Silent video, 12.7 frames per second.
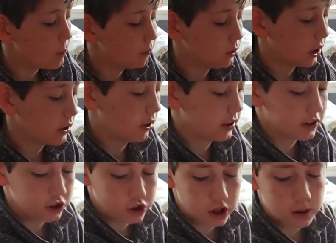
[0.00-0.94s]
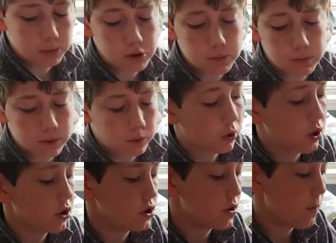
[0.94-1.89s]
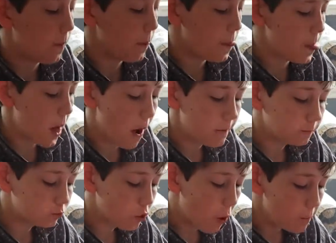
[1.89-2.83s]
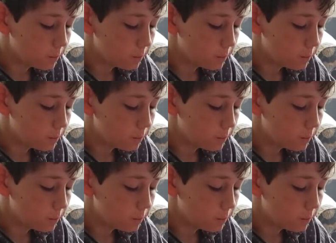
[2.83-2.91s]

It's like Lucky Charms, but worse. But worse.